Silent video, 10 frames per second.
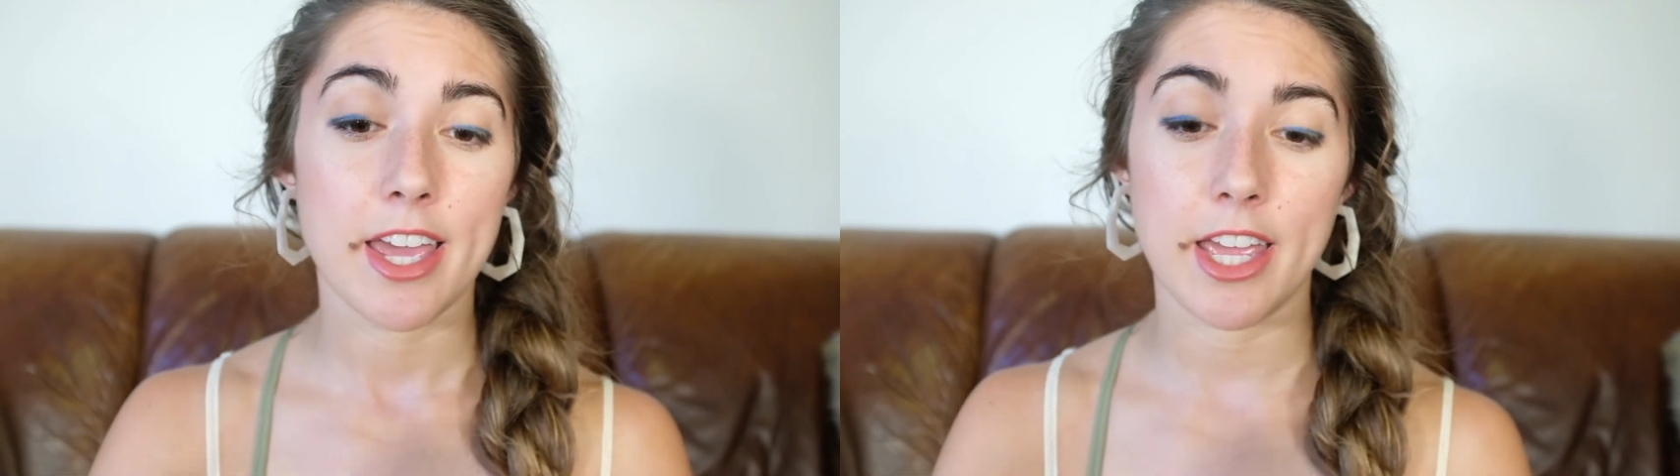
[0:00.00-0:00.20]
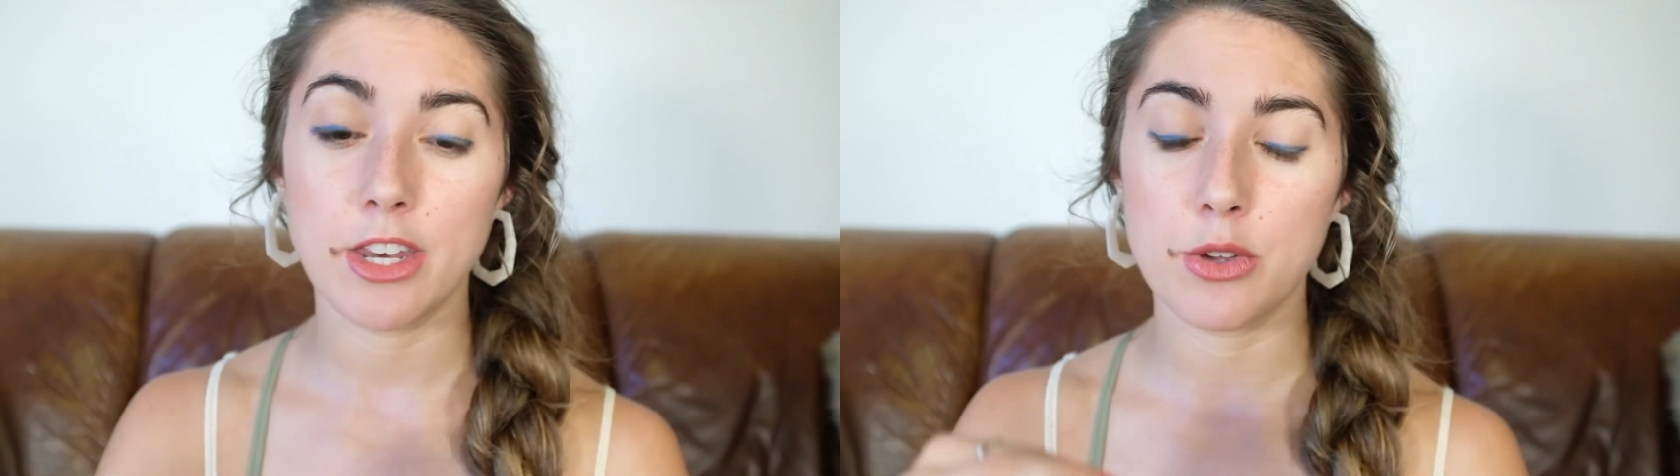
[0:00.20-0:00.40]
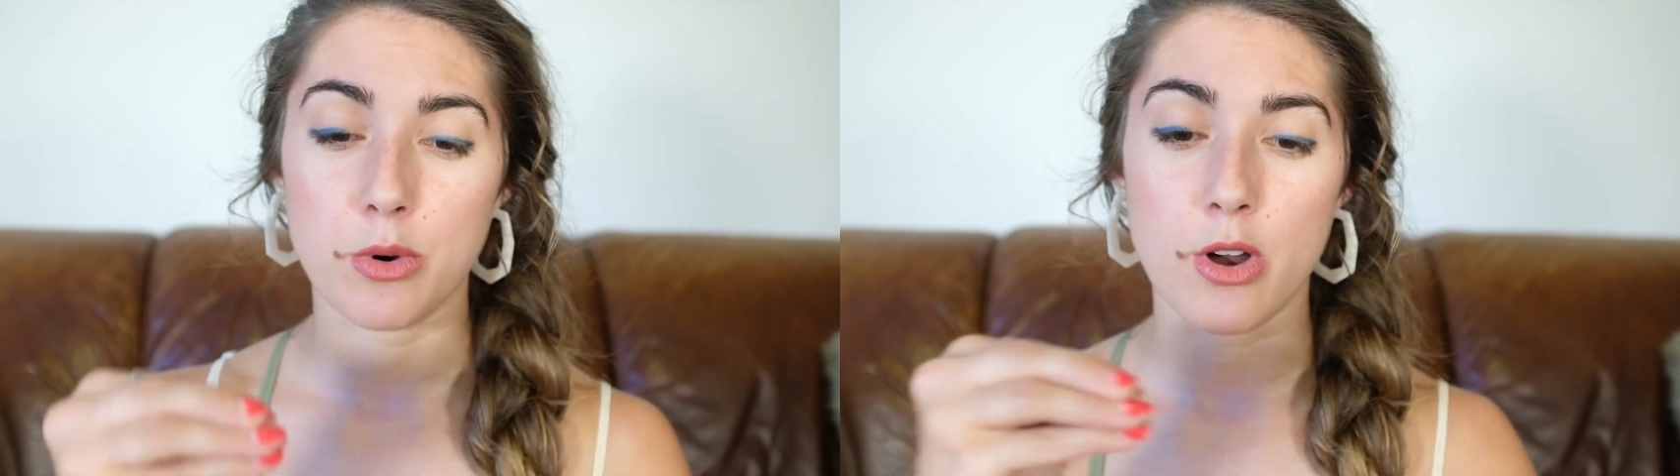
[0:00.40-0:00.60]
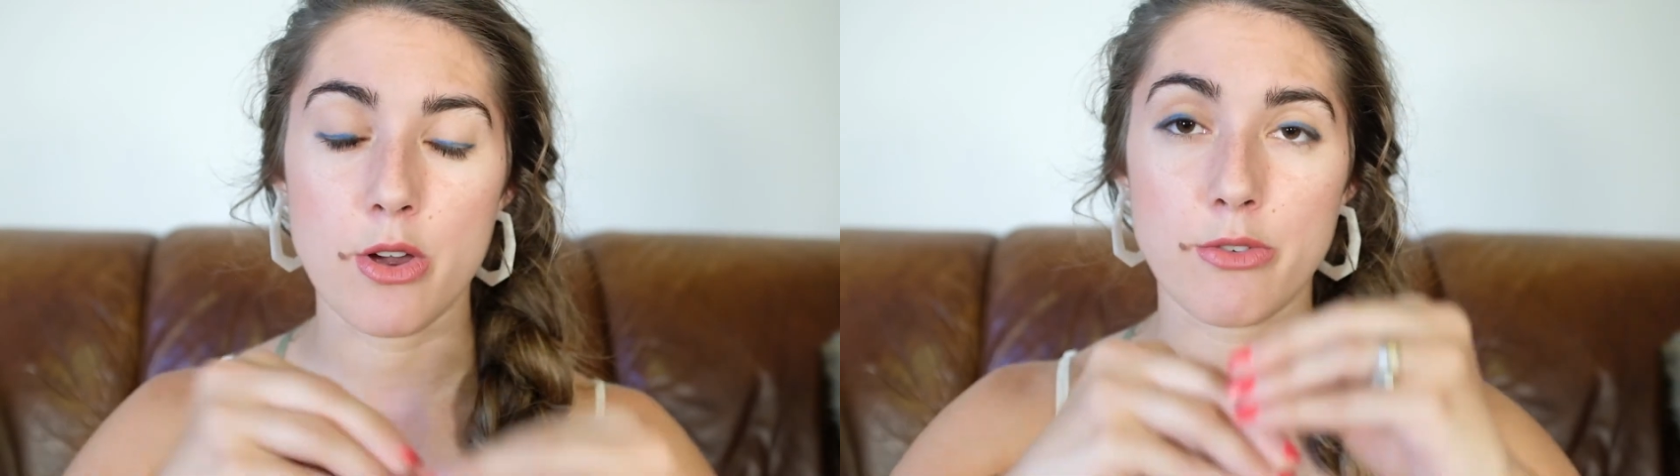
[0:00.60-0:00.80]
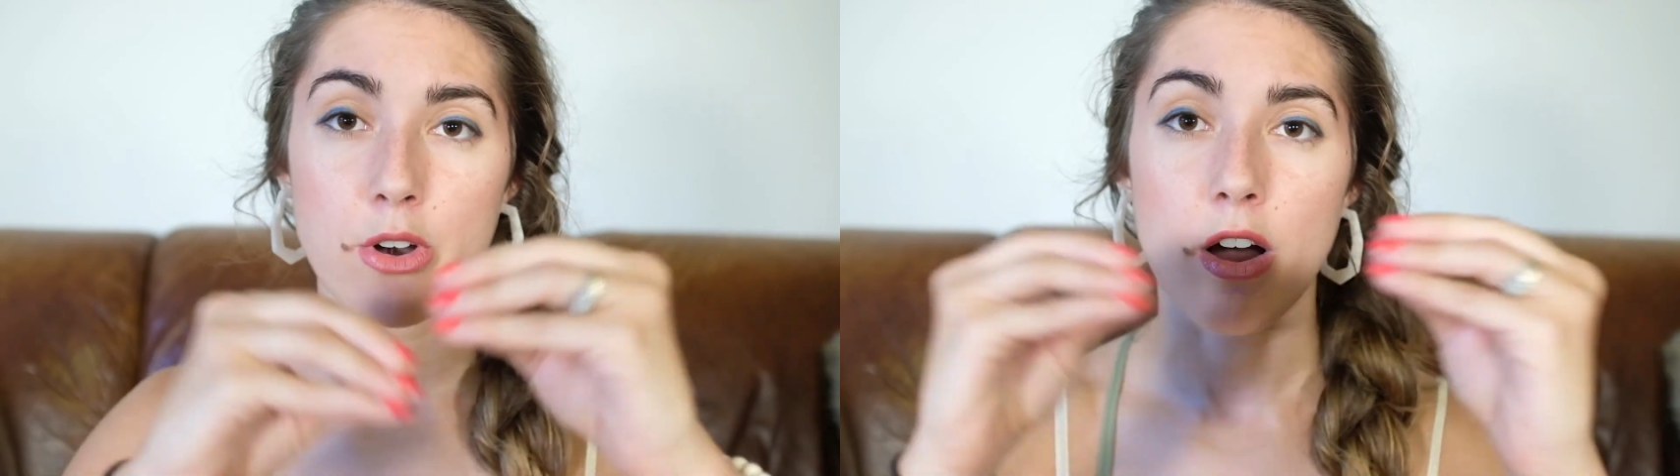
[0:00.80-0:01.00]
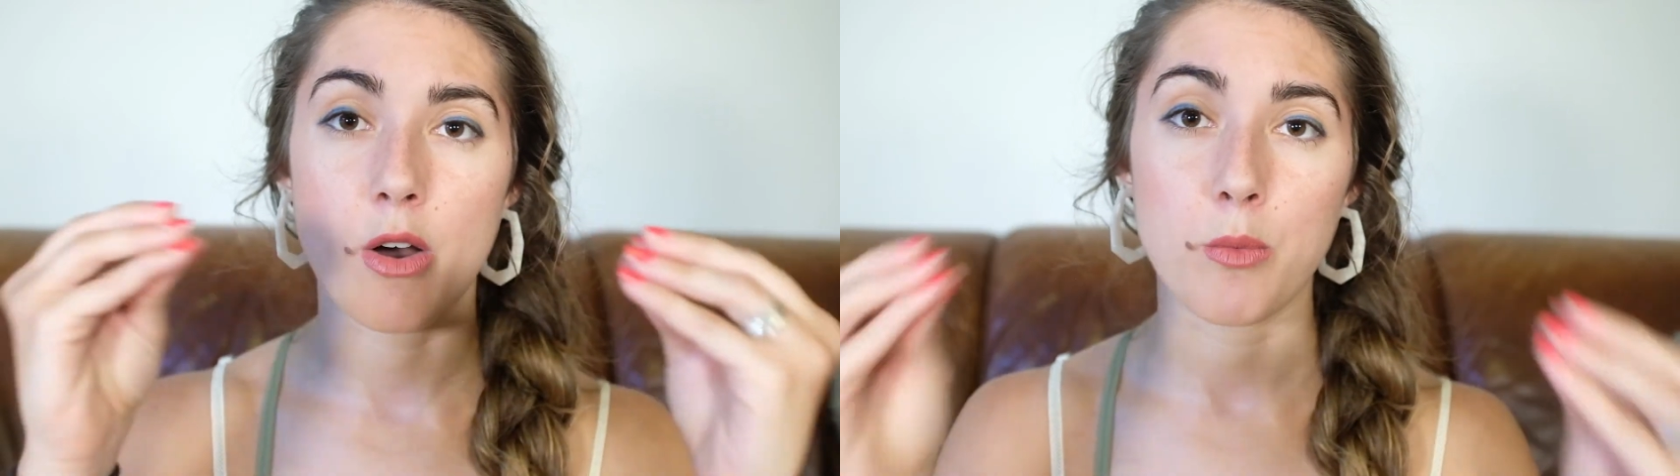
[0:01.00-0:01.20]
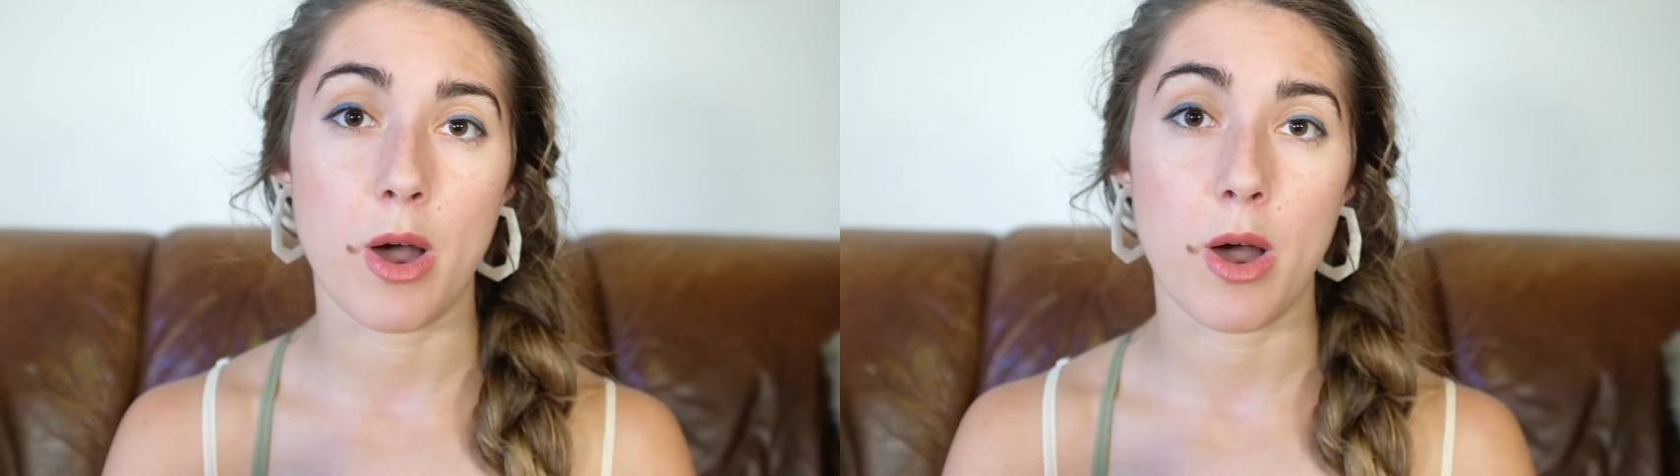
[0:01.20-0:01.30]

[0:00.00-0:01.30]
in your overall